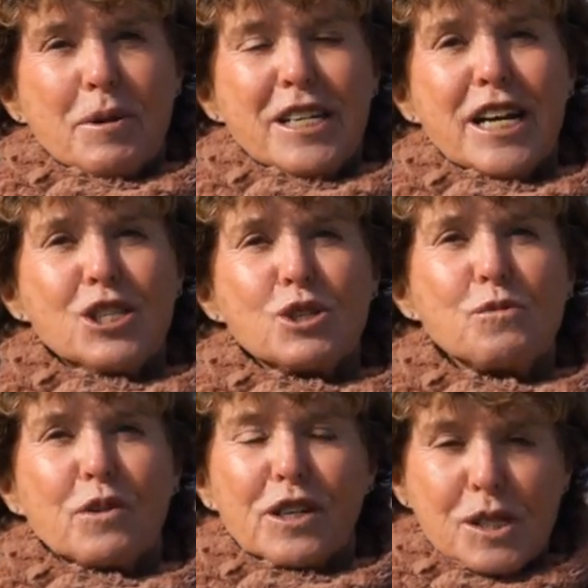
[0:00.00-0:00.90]

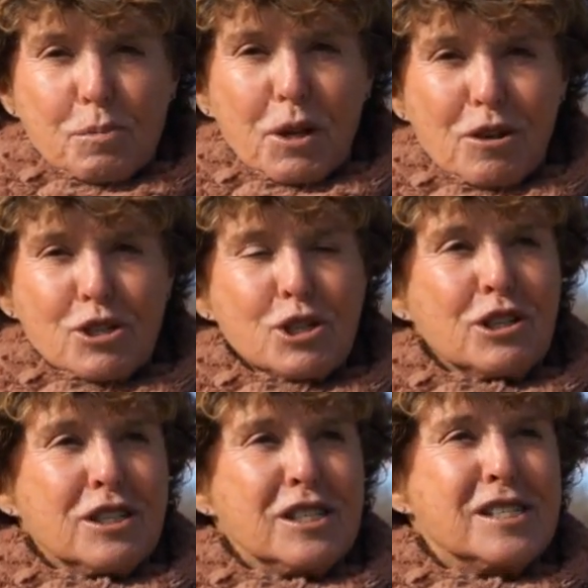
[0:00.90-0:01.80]
potentials for
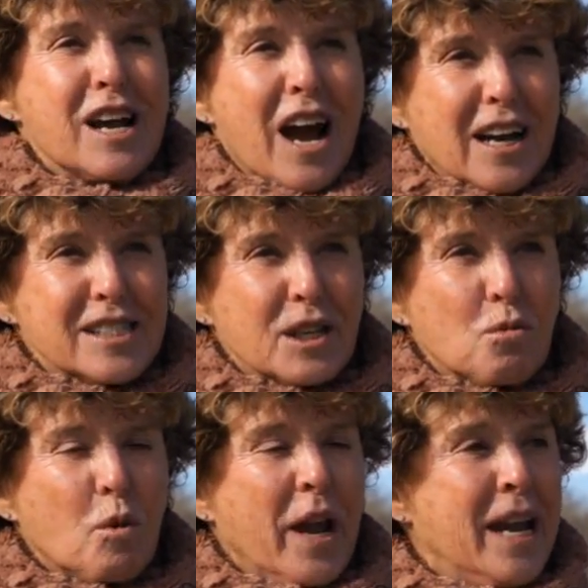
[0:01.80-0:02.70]
explosions,
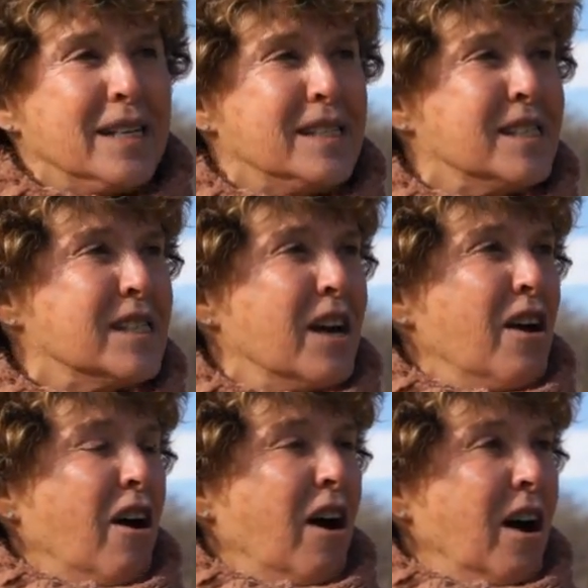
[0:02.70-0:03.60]
toxic waste,
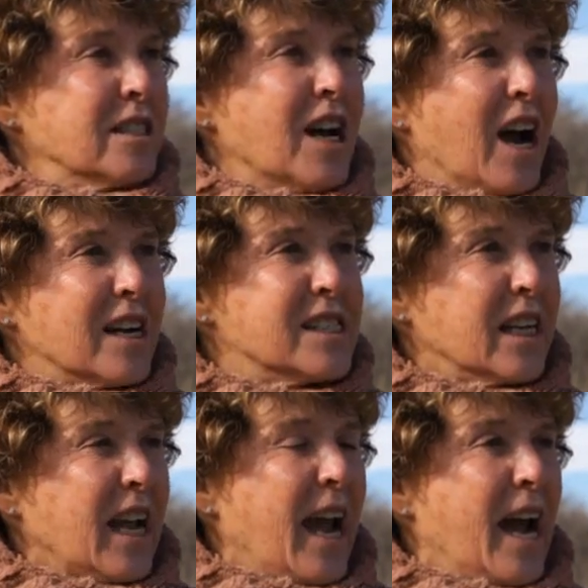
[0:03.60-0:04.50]

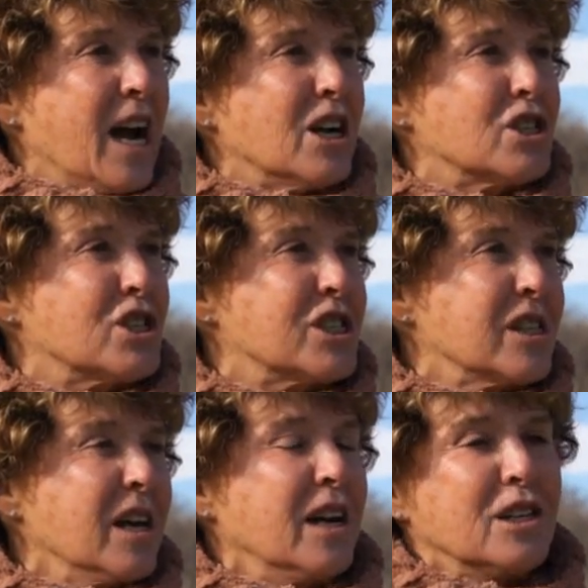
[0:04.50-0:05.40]
toxic ash,
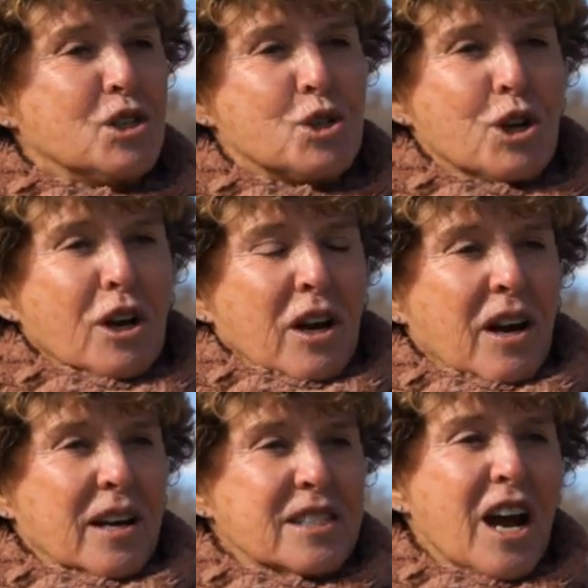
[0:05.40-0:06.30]
sludge,
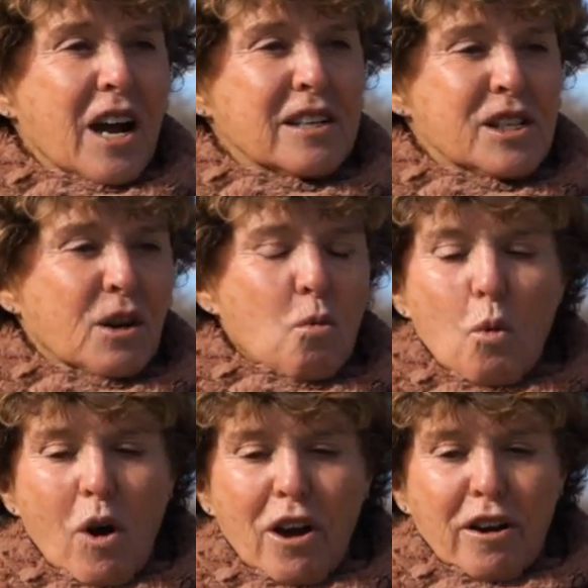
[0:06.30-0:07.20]
toxic
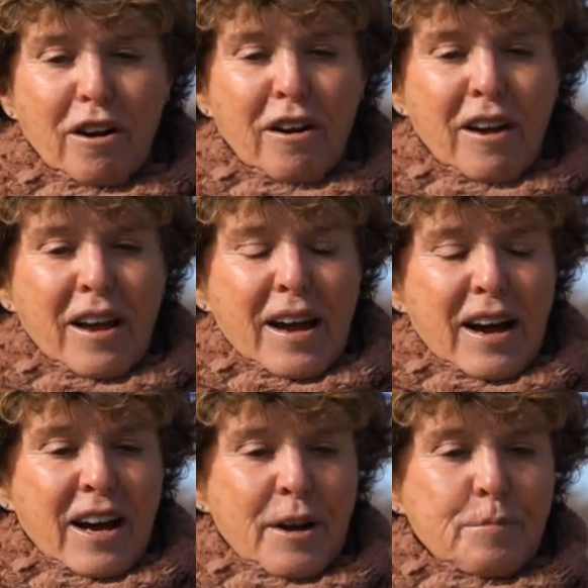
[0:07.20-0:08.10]
water.
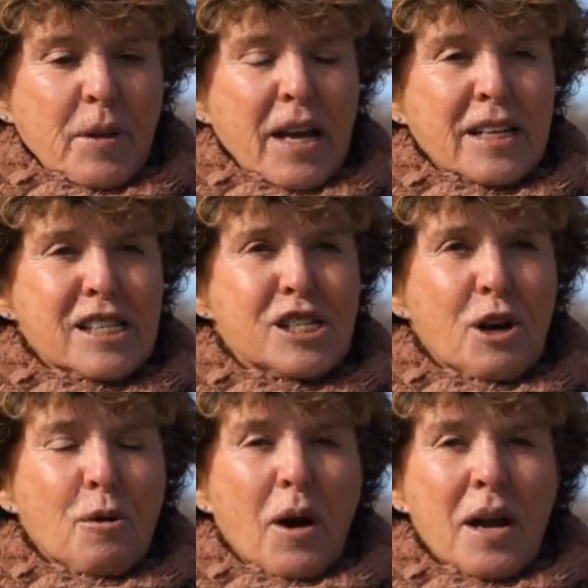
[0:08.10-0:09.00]
And
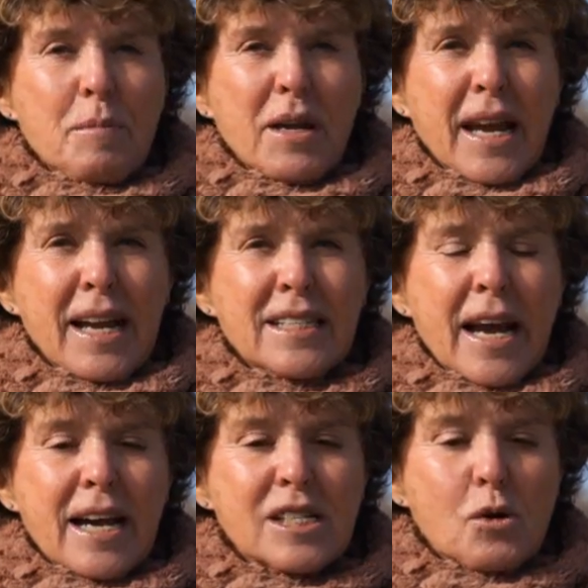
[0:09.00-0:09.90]
so I began
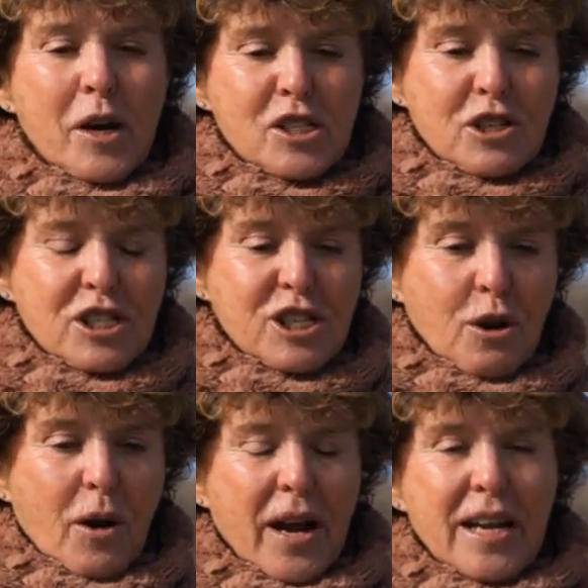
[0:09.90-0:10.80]
to ask questions.
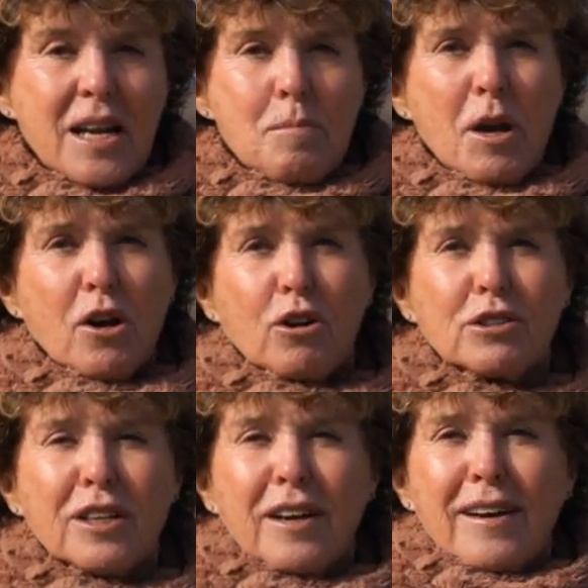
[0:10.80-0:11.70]
So I
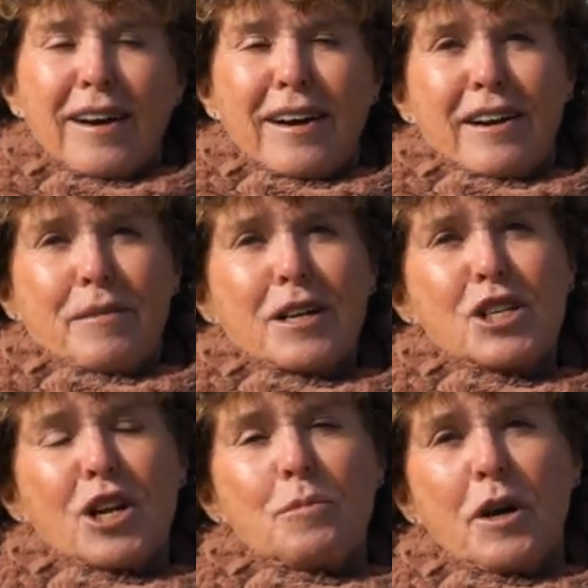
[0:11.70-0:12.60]
emailed a
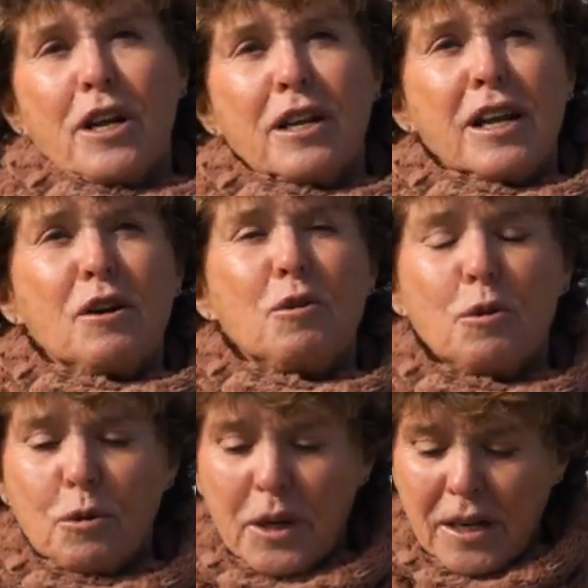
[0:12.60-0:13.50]
gentleman
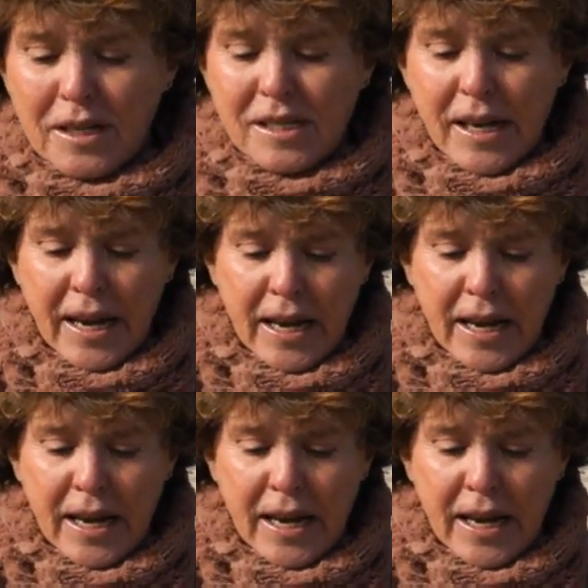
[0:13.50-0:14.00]
who is